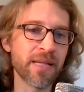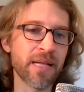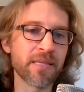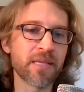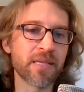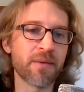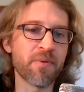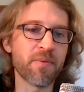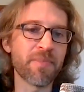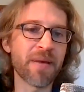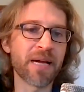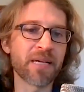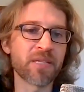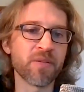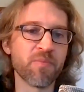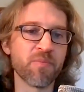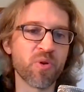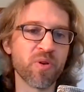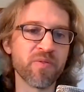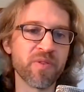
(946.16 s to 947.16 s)
coming back to
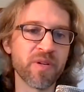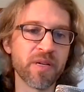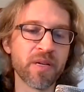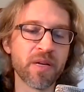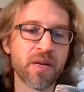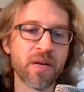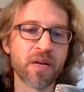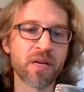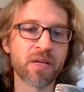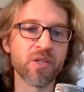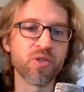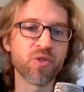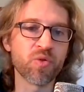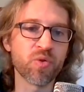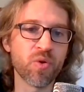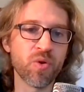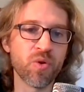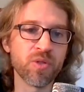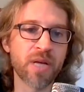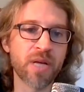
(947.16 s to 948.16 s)
more of a
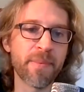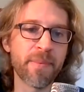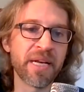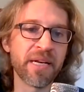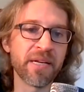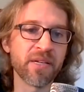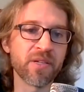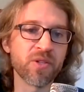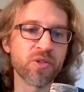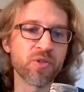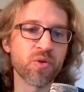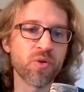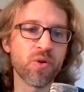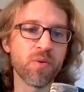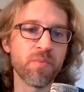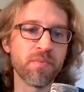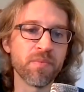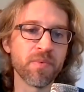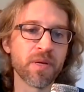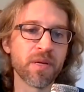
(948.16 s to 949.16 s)
control, dominate and
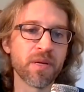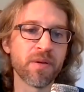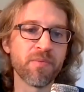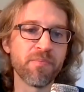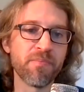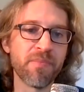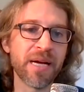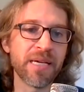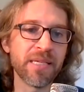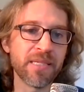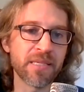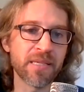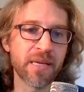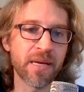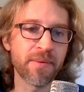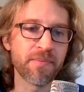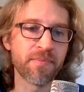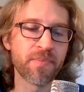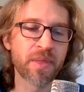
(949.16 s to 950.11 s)
control mindset.